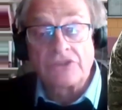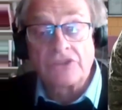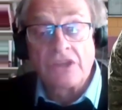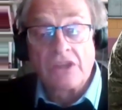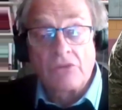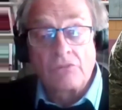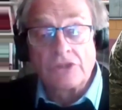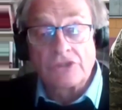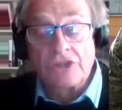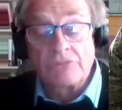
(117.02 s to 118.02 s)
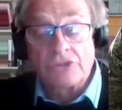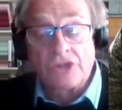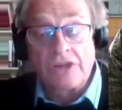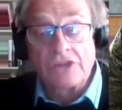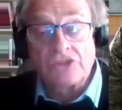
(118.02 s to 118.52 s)
is regime
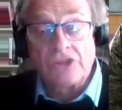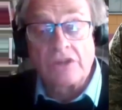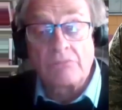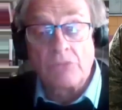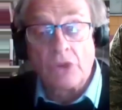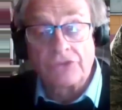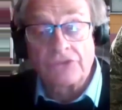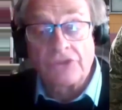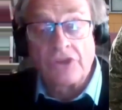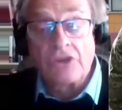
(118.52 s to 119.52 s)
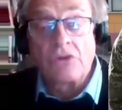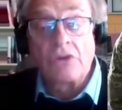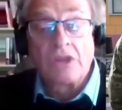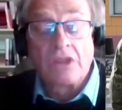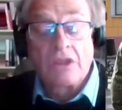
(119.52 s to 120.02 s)
change in Moscow,